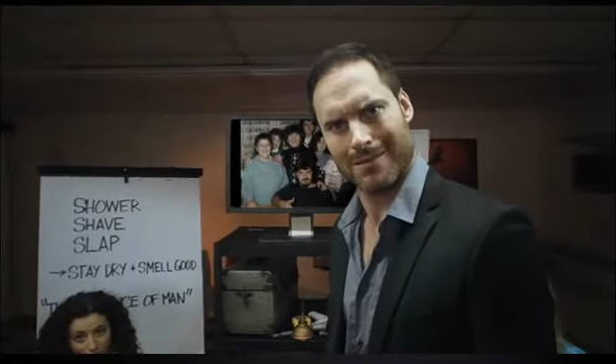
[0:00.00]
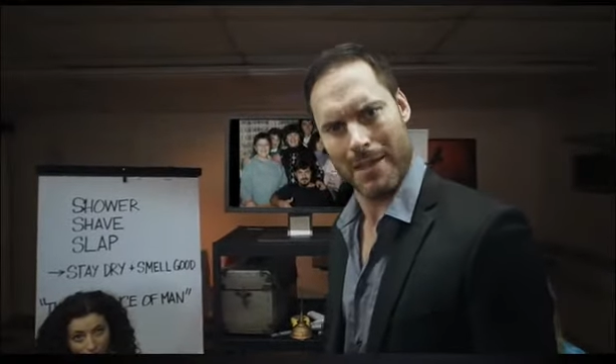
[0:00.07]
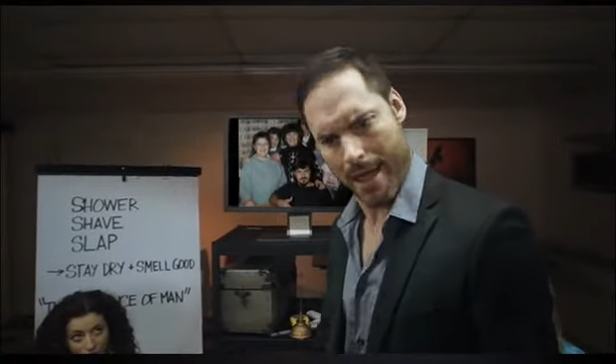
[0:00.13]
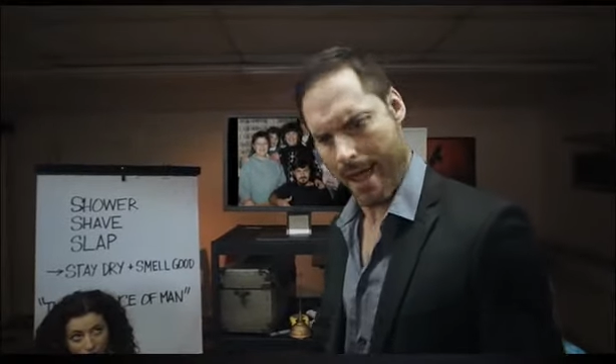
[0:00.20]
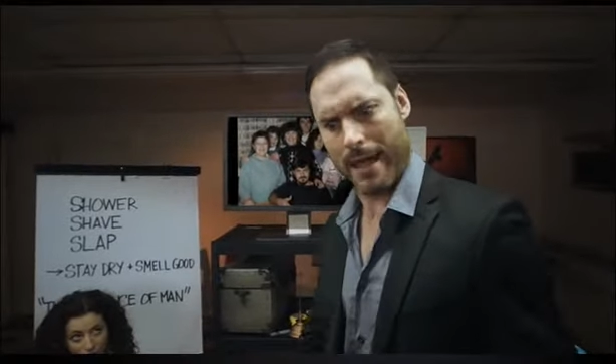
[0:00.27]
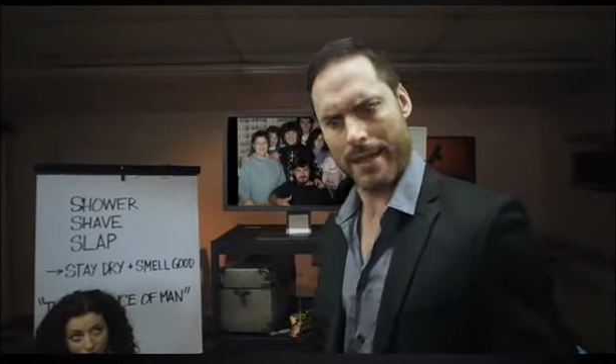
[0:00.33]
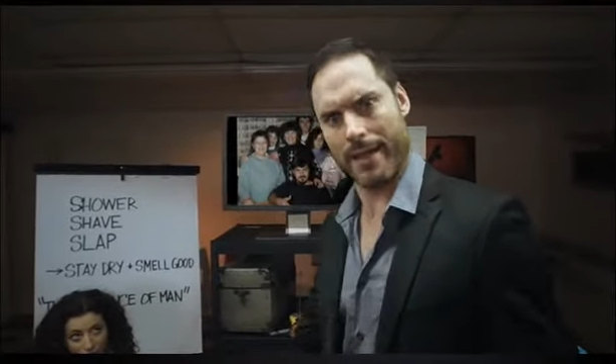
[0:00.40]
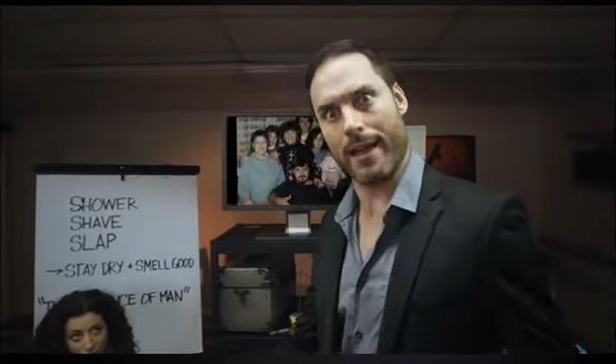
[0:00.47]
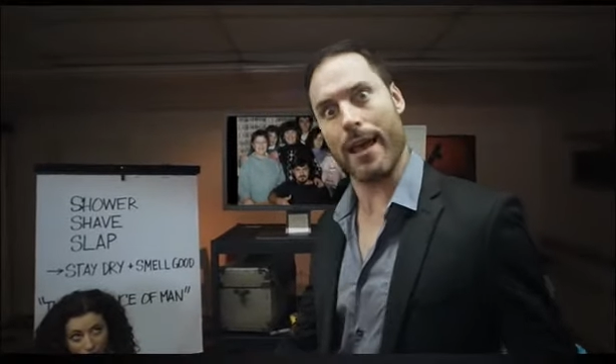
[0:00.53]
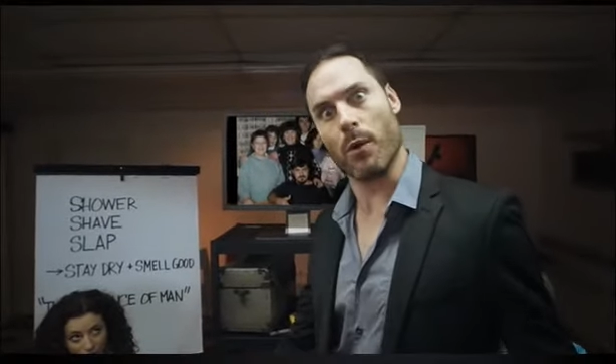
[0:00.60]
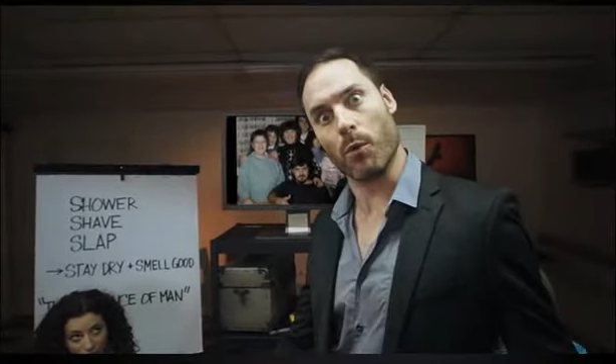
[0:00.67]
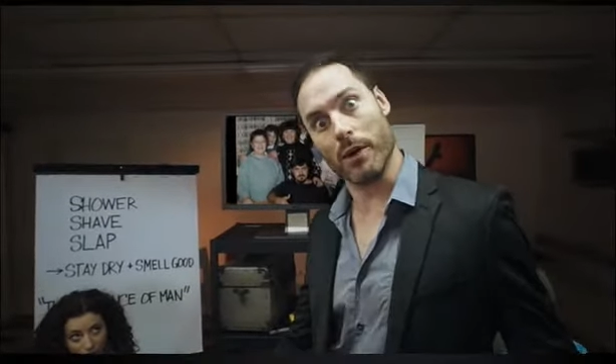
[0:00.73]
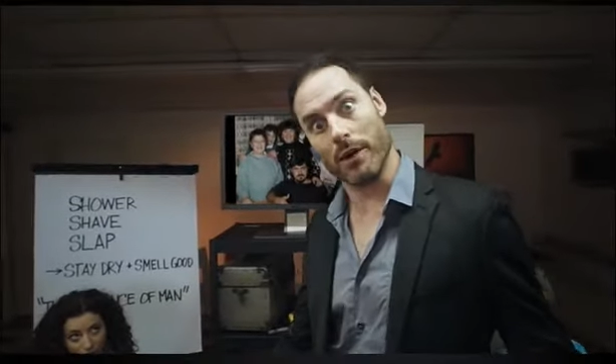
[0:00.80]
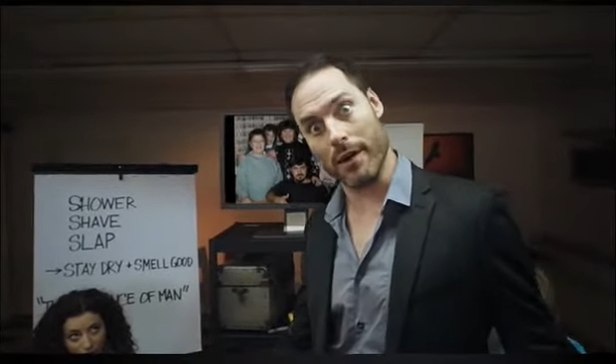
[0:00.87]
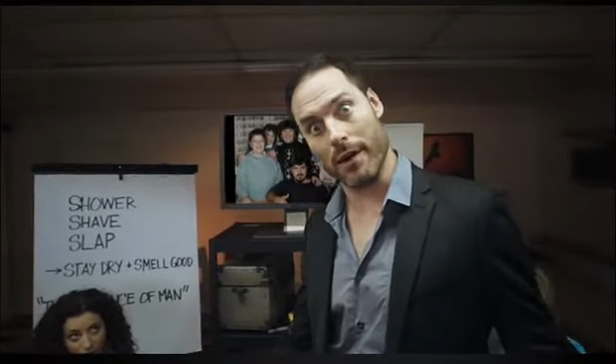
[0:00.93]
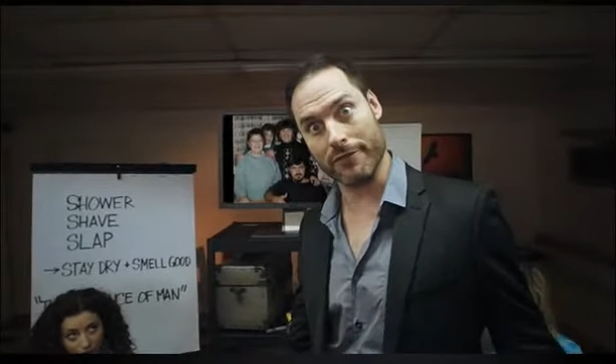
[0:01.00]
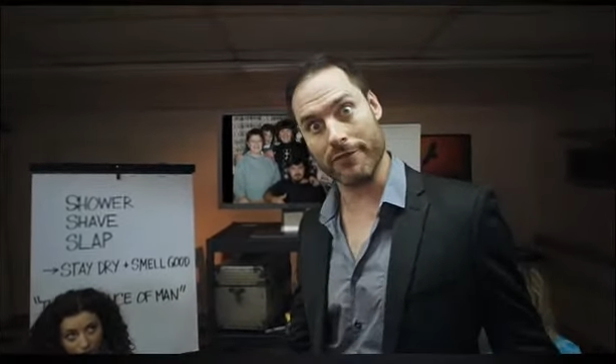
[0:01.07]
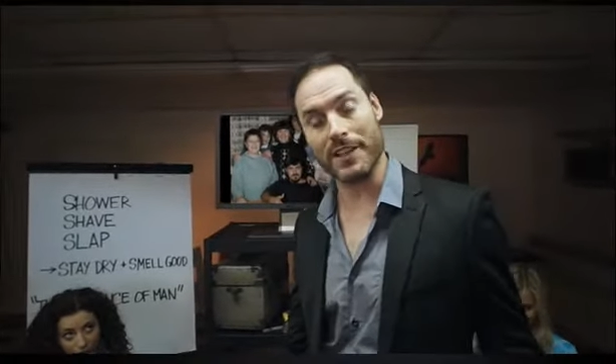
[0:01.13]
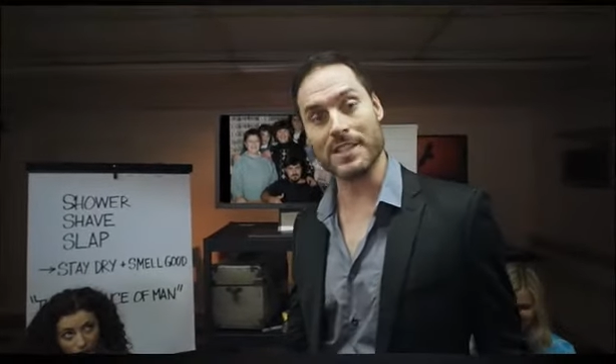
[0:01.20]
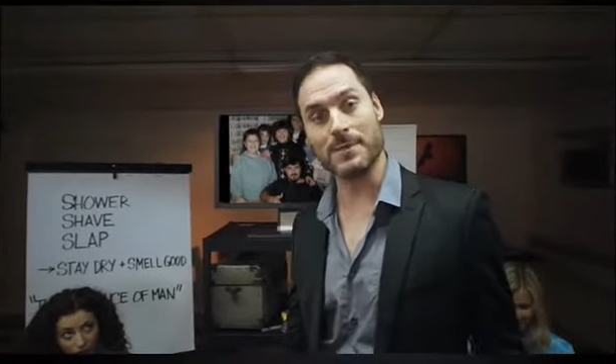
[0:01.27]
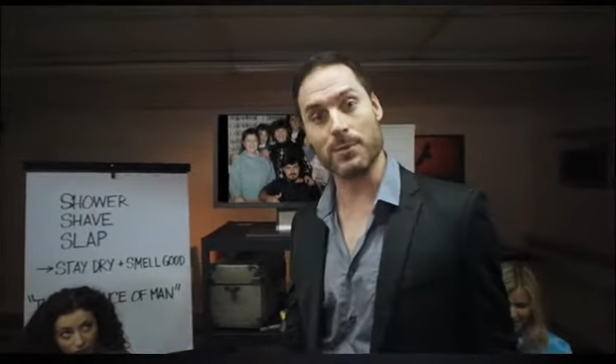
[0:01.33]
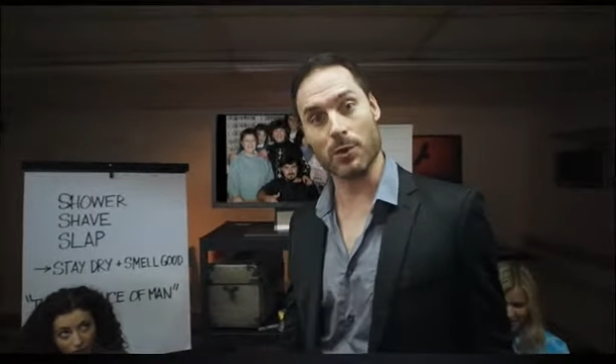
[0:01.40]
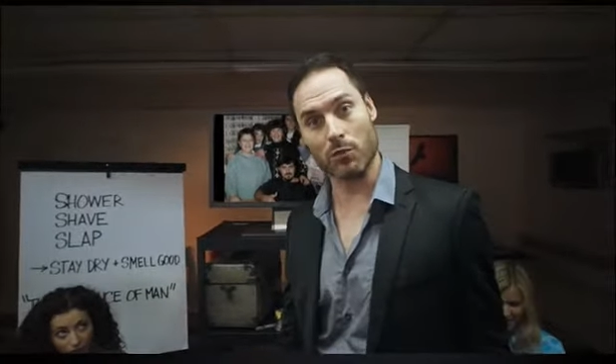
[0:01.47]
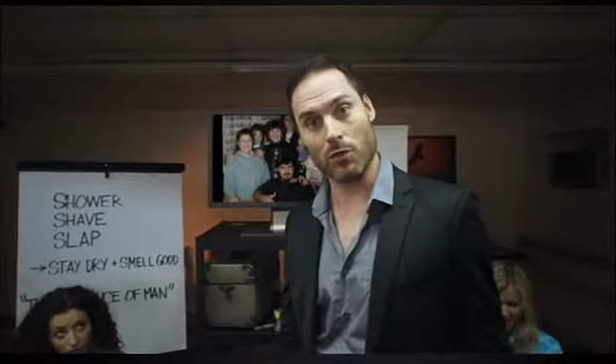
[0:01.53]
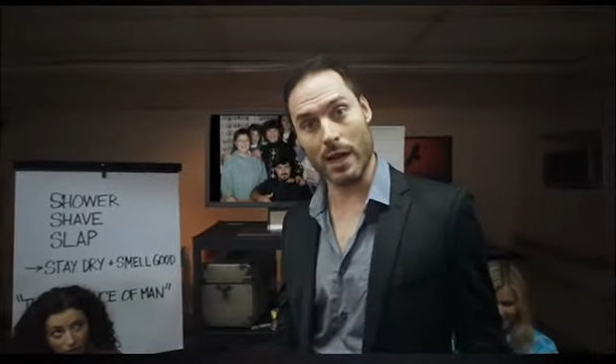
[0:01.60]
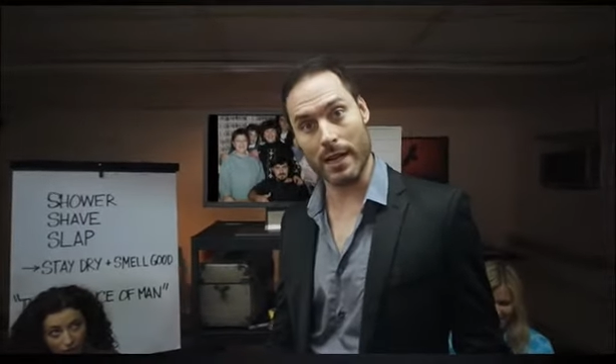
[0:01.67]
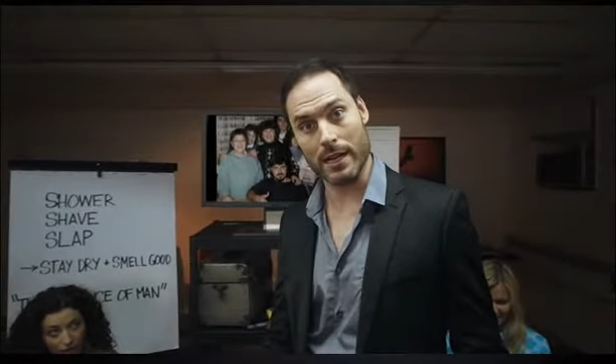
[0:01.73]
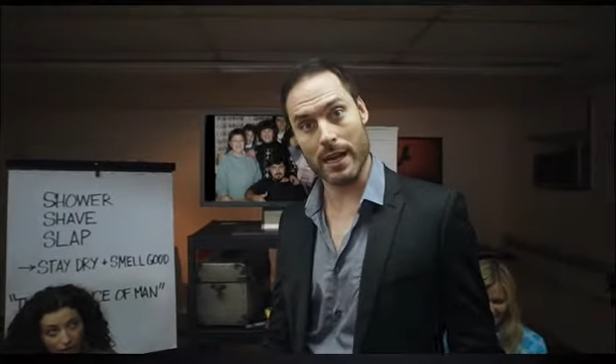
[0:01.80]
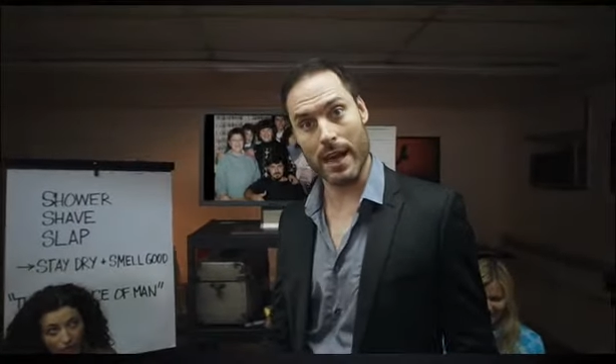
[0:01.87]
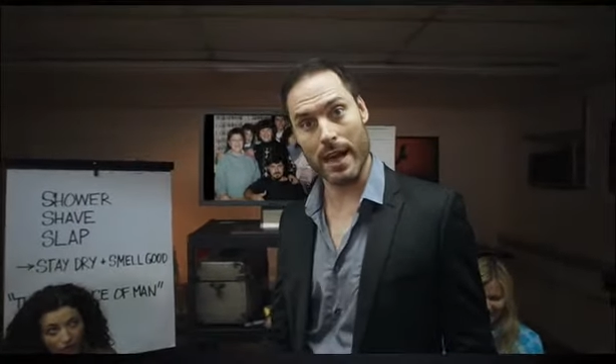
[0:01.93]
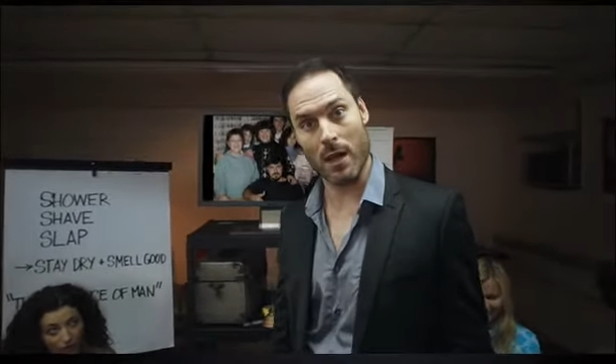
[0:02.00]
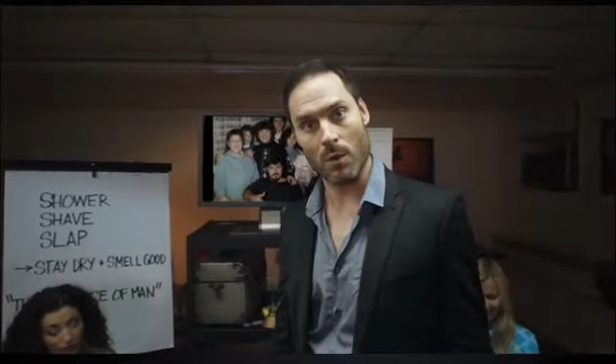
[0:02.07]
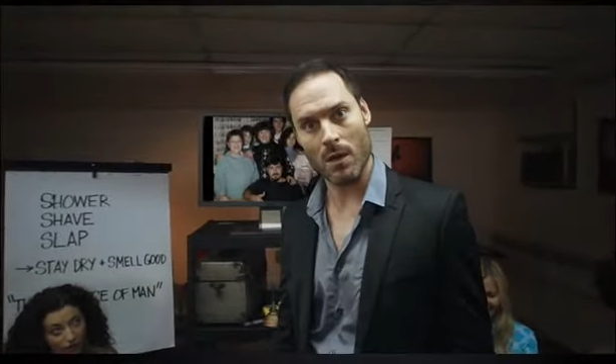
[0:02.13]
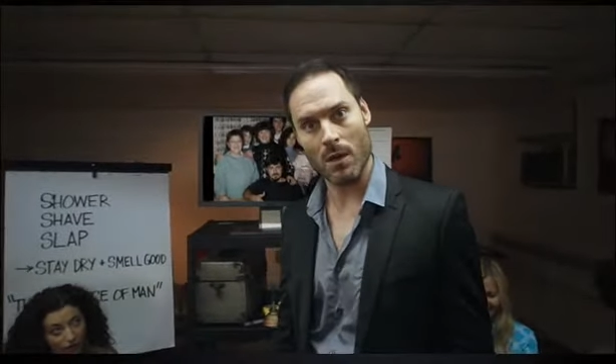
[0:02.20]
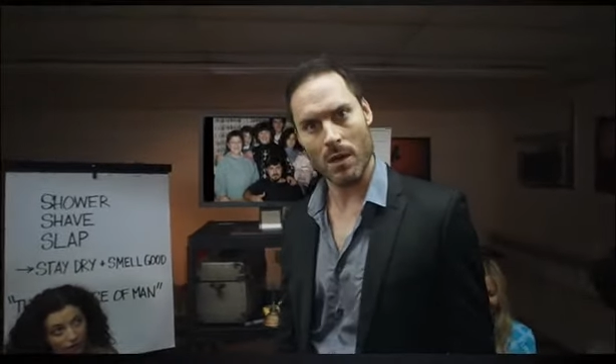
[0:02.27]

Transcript: Yeah, yeah, we're on Facebook right now,